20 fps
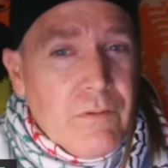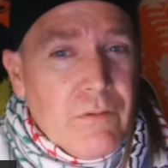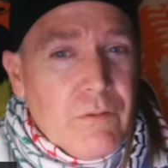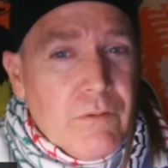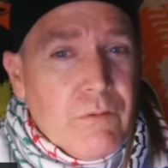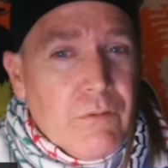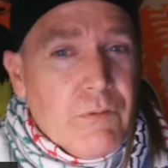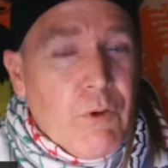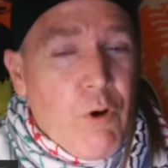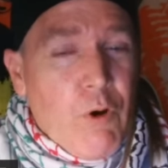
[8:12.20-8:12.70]

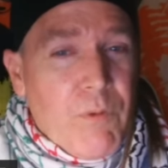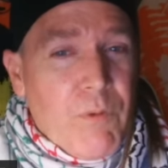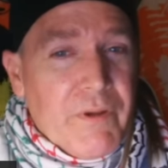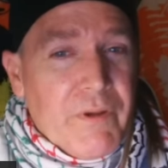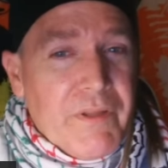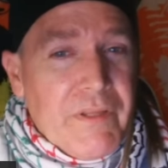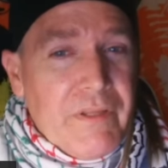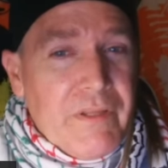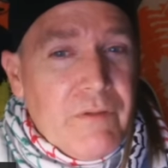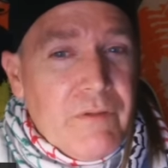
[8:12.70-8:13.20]

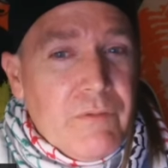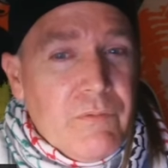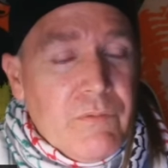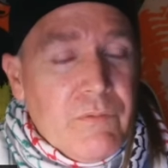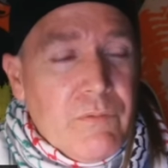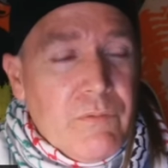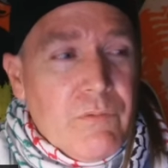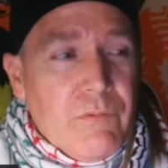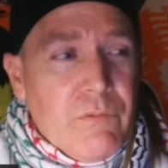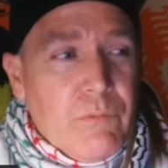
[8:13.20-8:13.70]
nobody
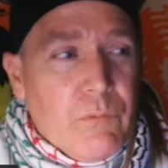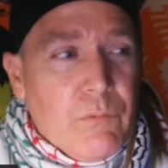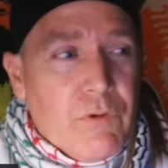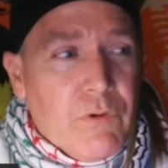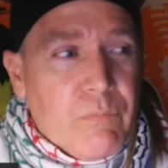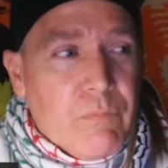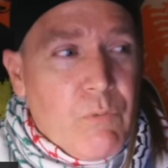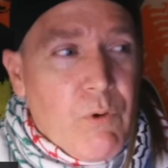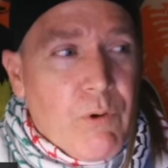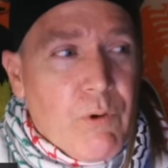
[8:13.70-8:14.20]

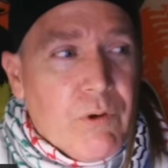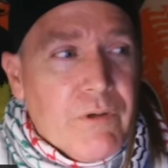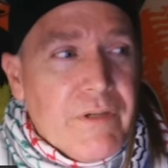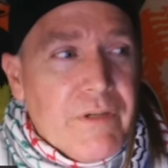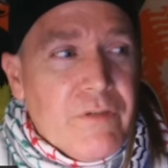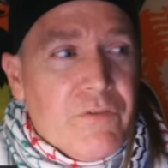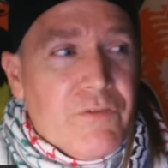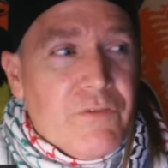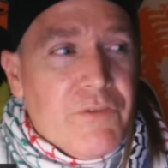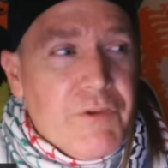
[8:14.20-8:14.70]
was more
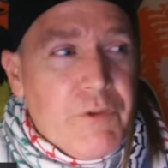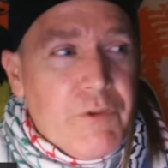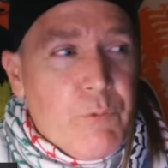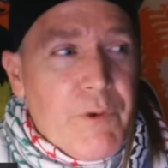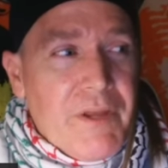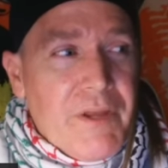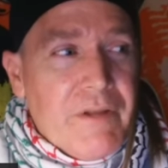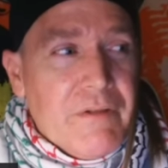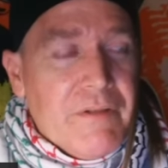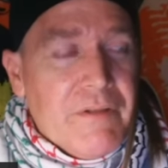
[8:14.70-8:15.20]

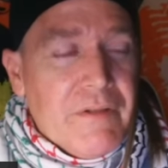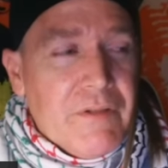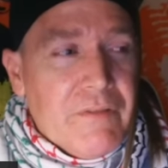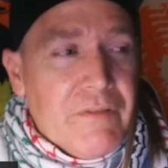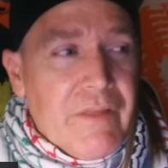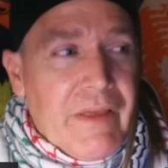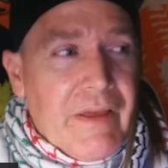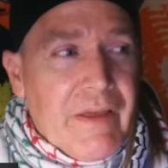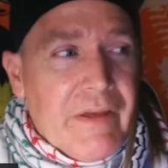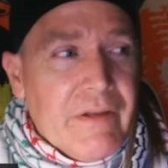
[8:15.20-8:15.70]
insinuated into
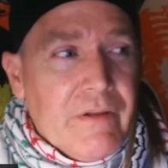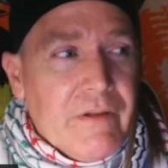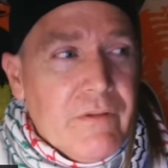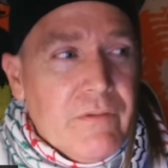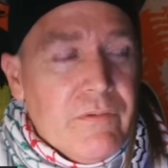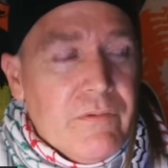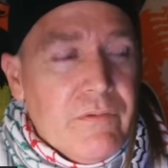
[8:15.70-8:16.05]
that